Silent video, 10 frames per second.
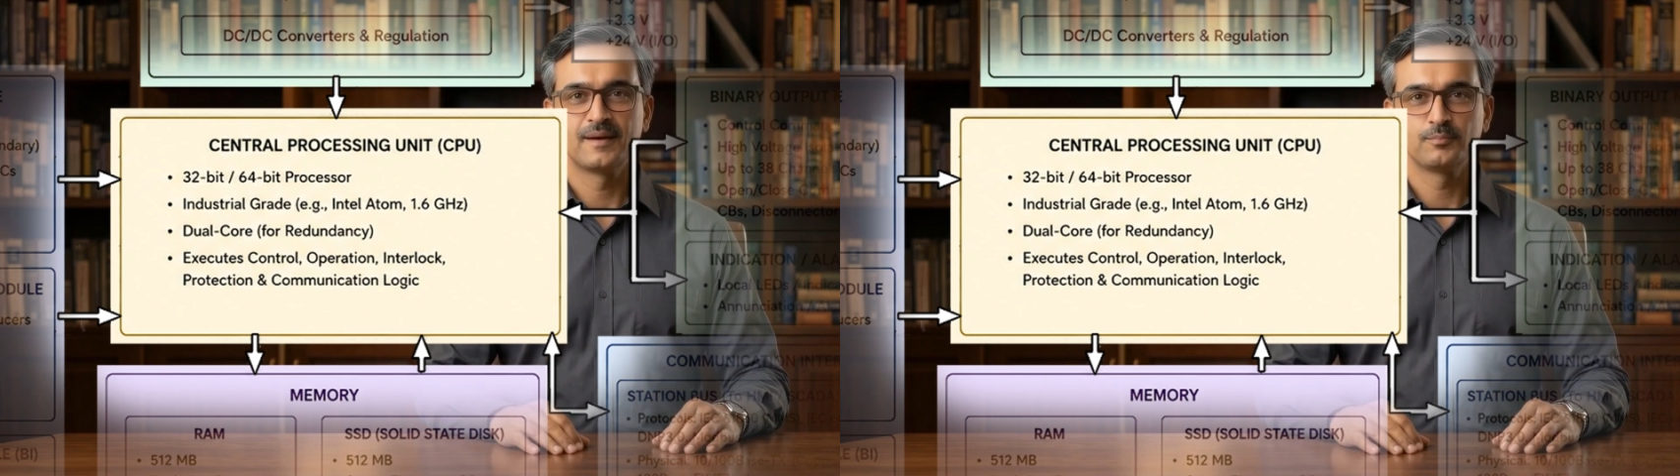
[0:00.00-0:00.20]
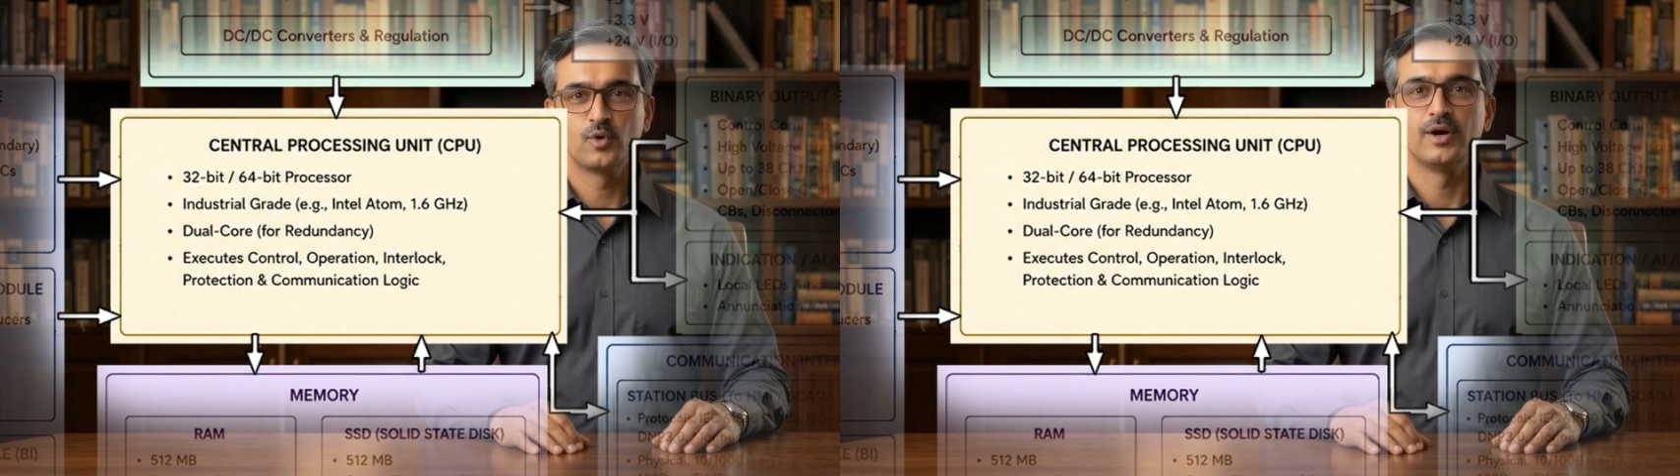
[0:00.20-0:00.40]

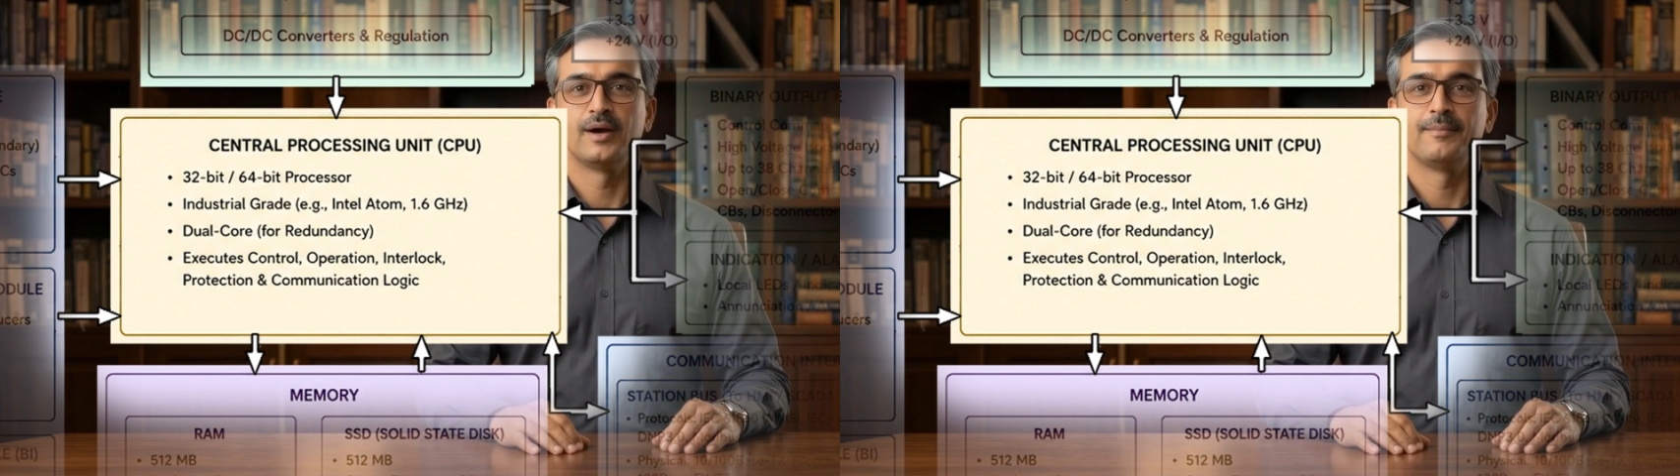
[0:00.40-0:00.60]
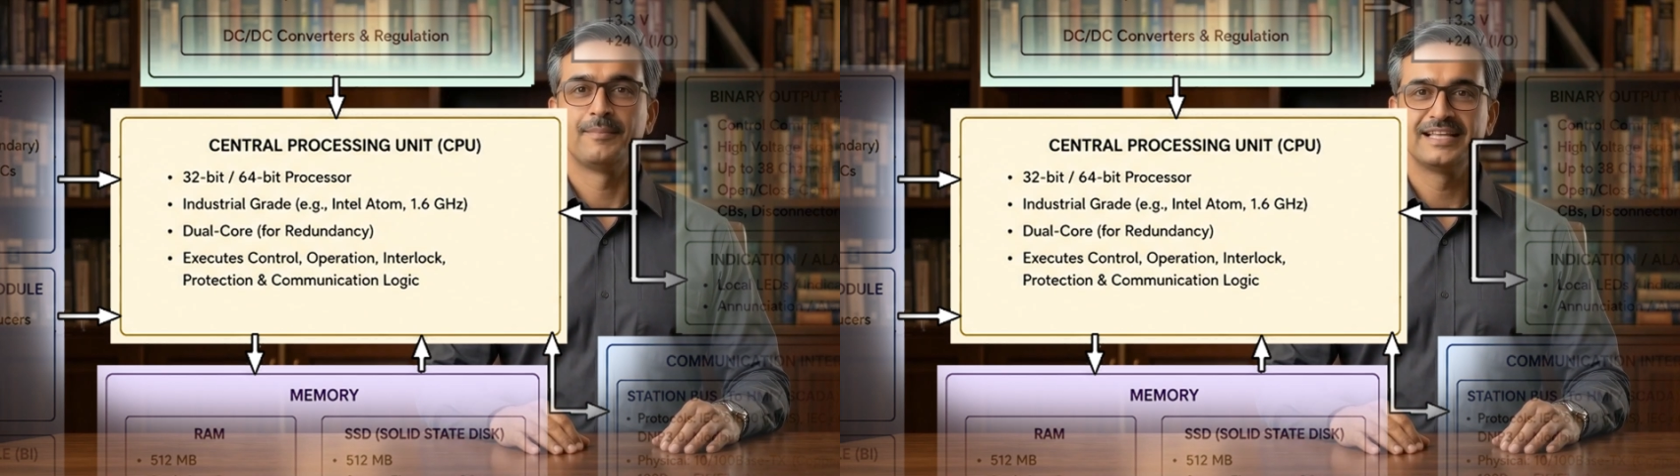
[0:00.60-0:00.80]

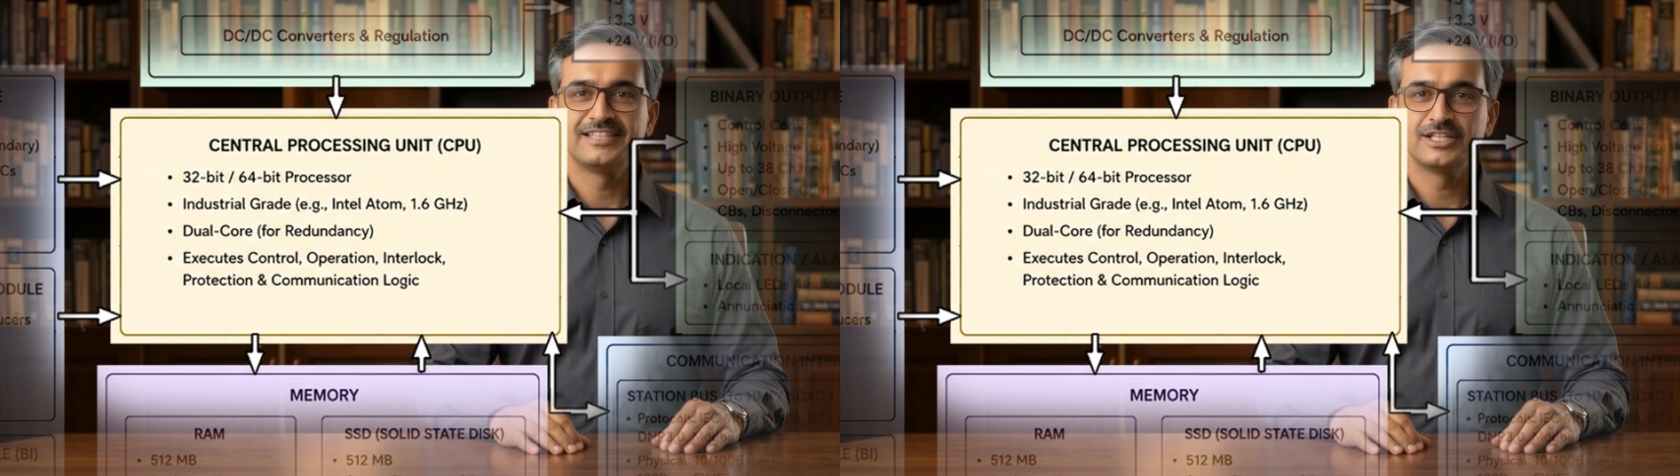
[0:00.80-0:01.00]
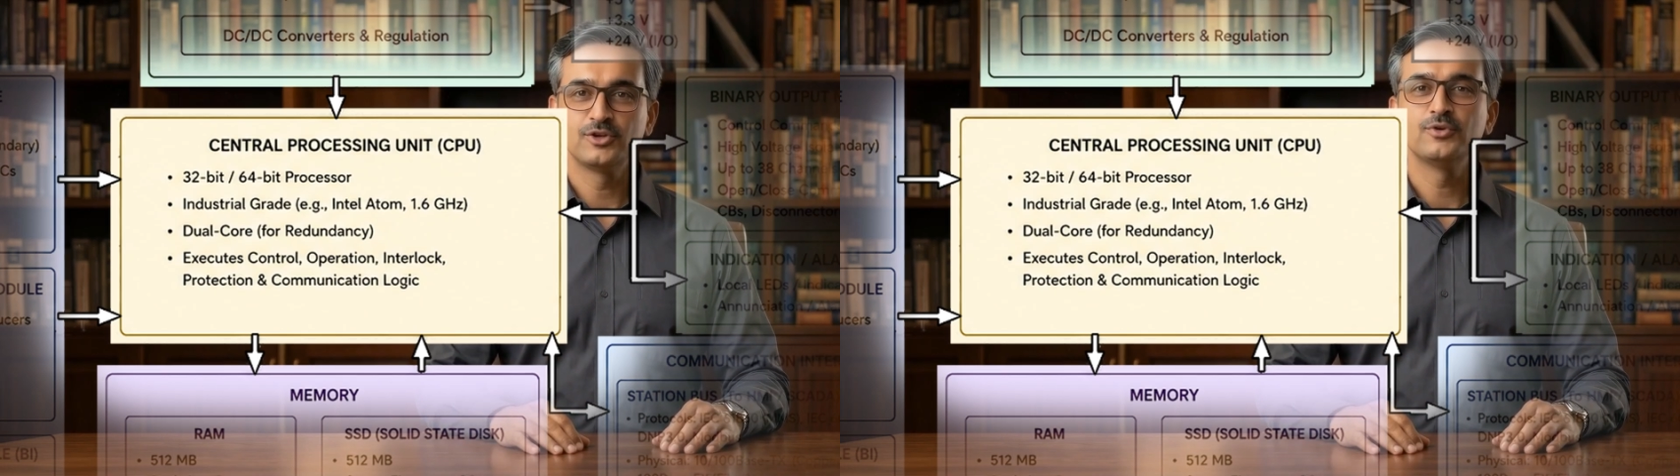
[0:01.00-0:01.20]
Modern
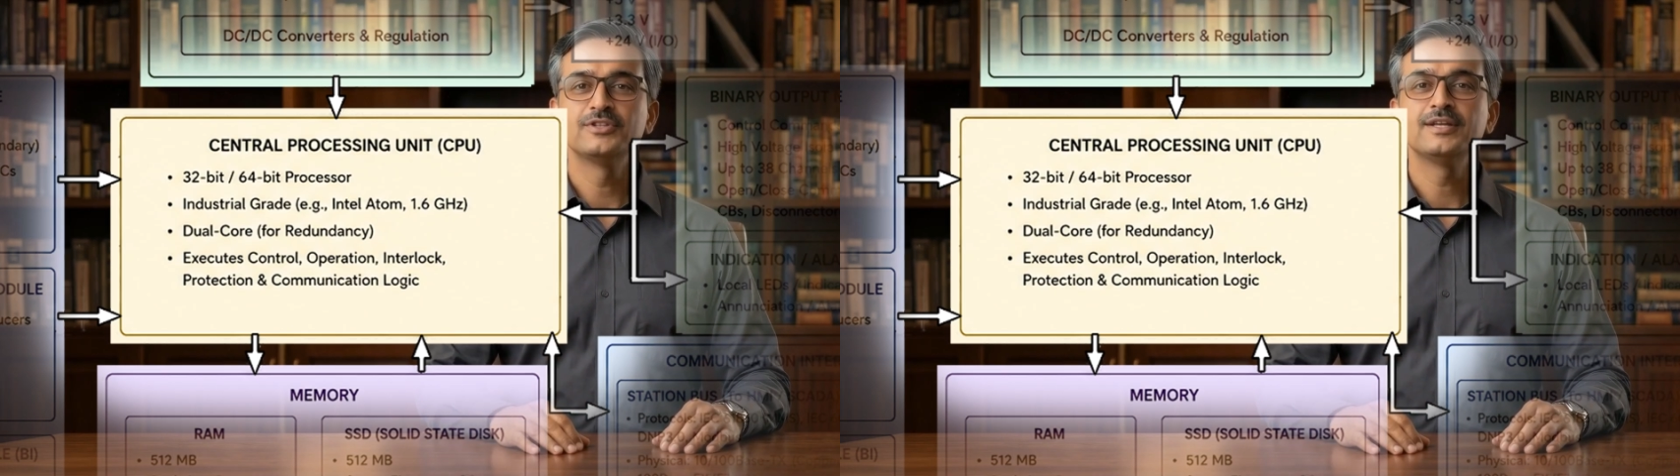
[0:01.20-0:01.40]
BCUs